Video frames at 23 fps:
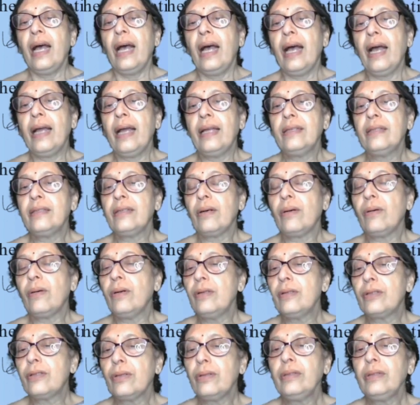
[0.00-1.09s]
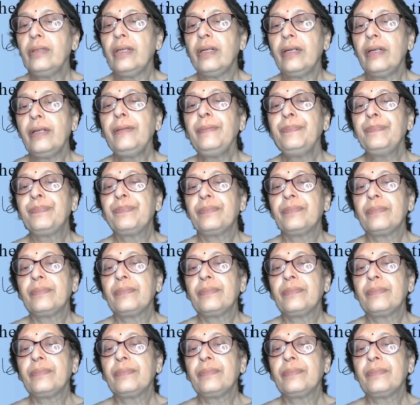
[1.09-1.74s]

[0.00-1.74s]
and also the